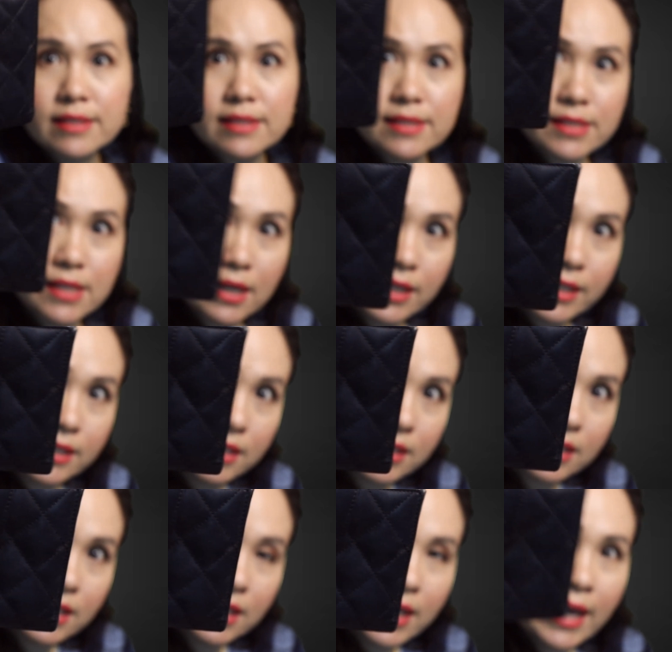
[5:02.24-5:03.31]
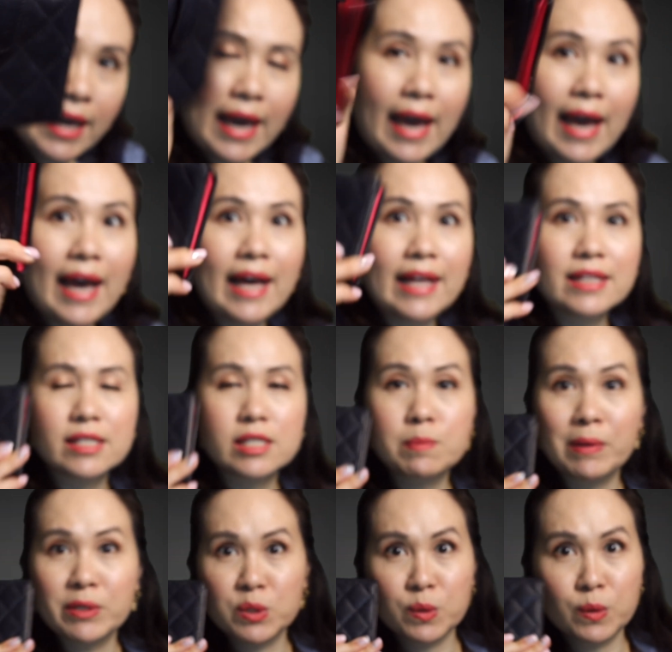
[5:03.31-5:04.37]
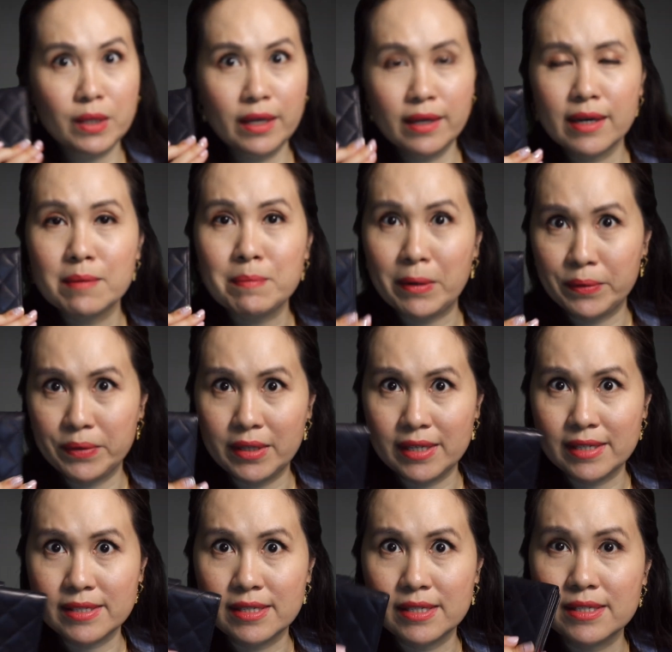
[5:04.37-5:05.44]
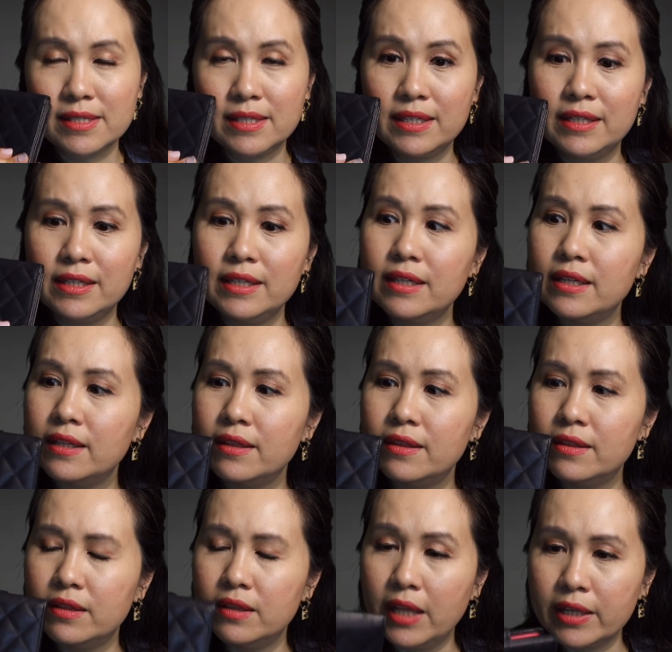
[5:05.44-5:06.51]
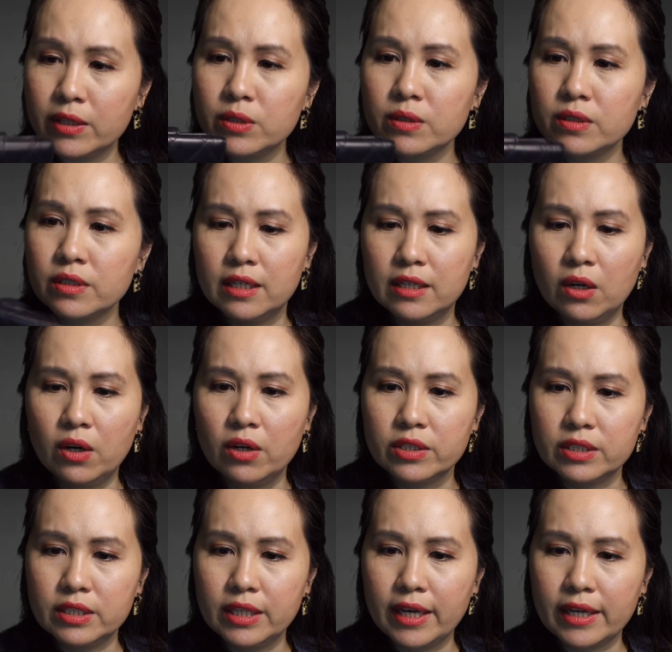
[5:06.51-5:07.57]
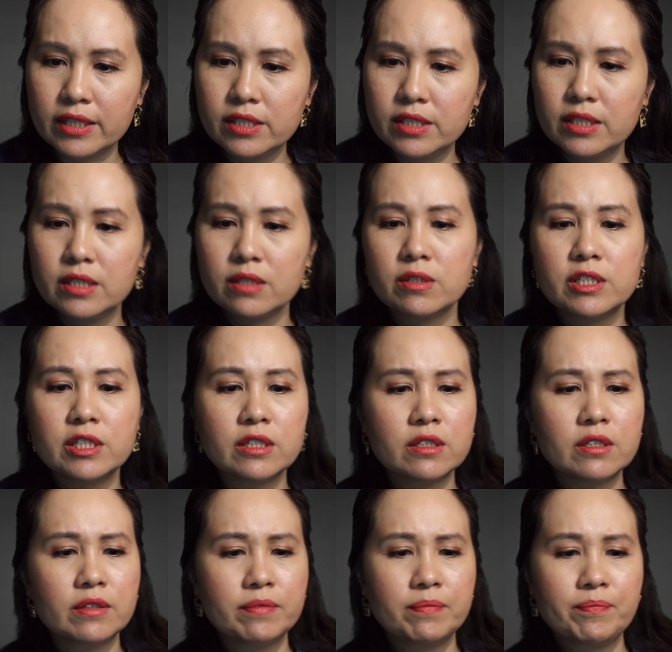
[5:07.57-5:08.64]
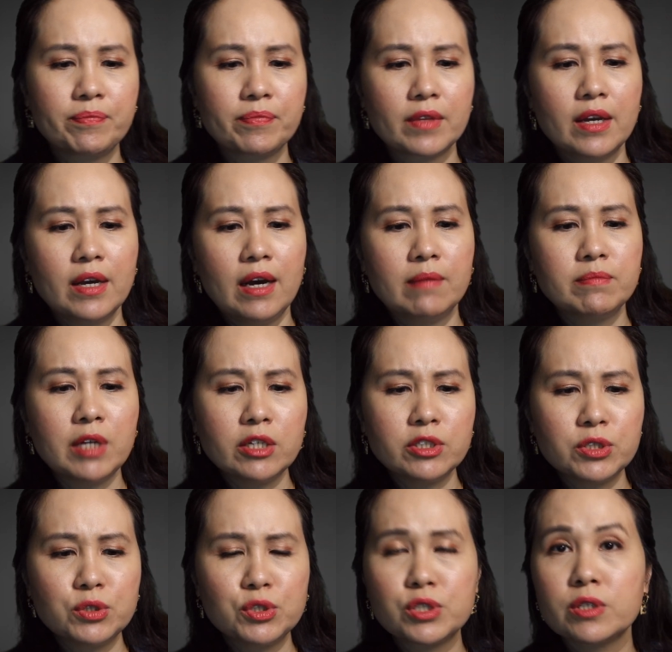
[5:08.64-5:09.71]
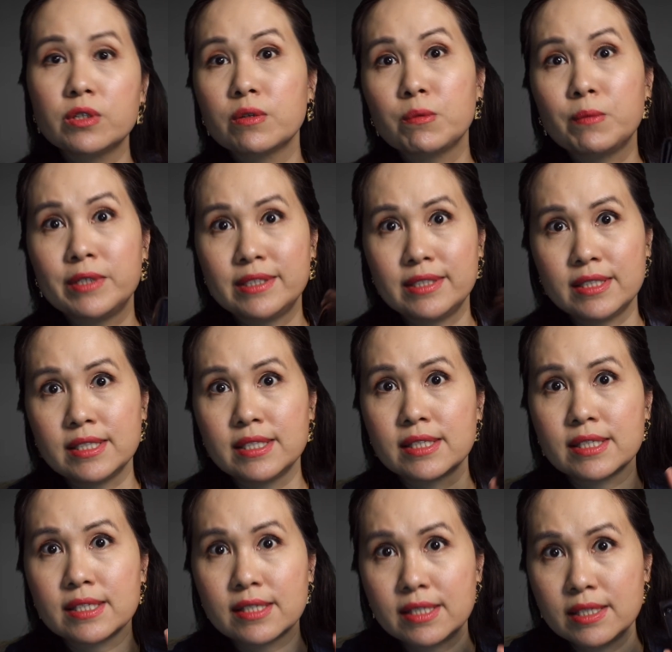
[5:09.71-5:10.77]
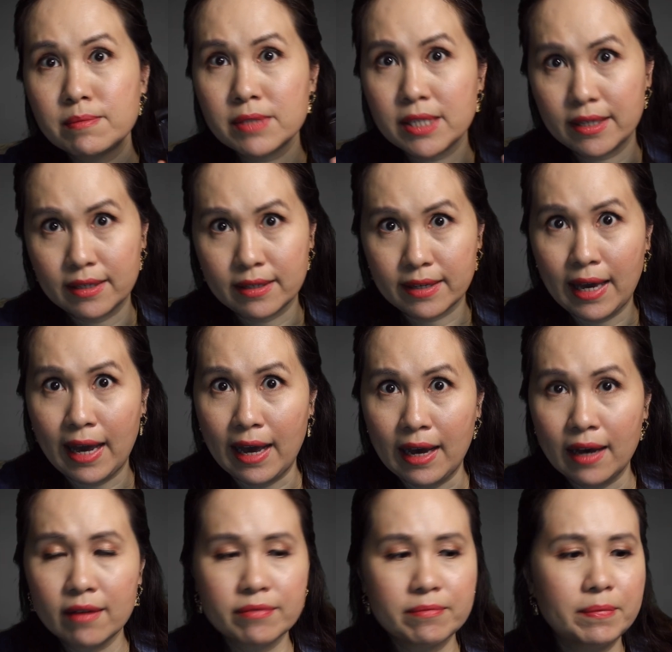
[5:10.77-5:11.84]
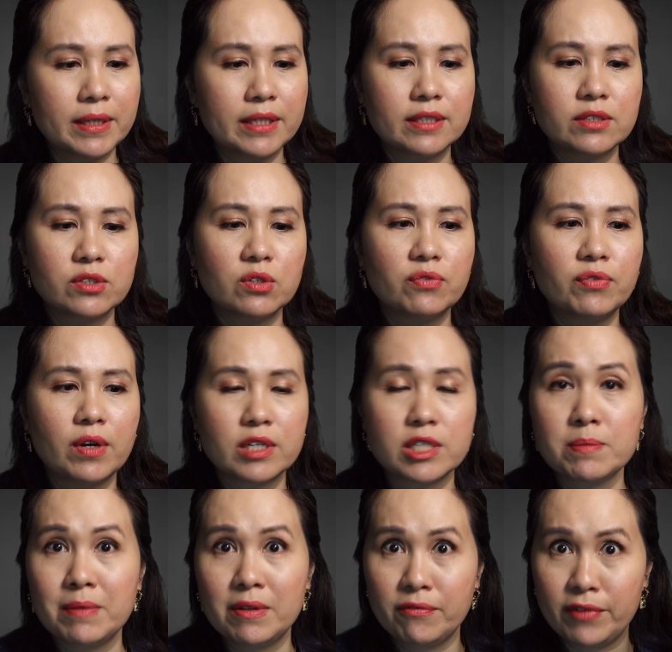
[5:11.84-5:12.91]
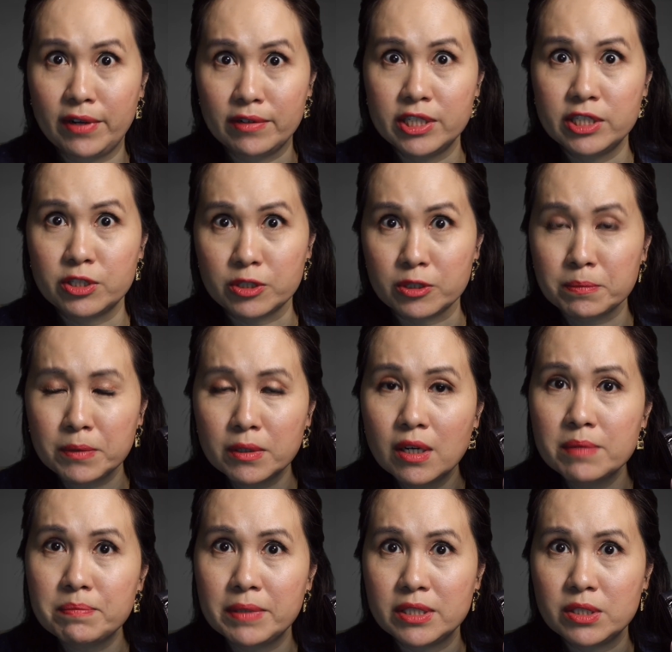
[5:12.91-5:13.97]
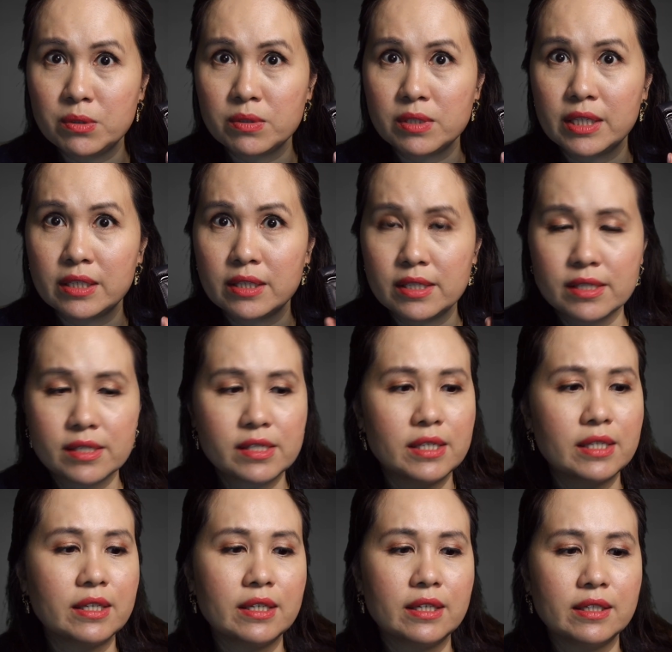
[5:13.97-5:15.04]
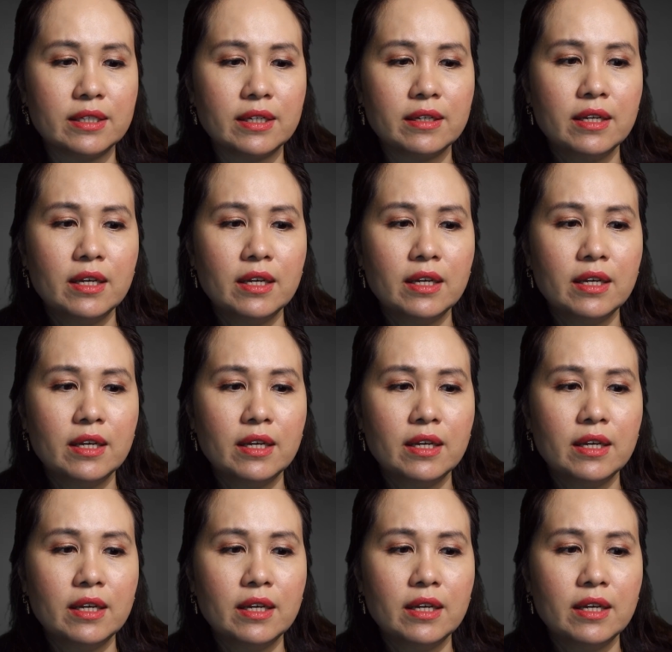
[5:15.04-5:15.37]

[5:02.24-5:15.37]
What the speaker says: design, and the special thing about this is the leather on the exterior. I'm not too sure what it is. It seems like a calf, but so far it's been very durable. I've been using this in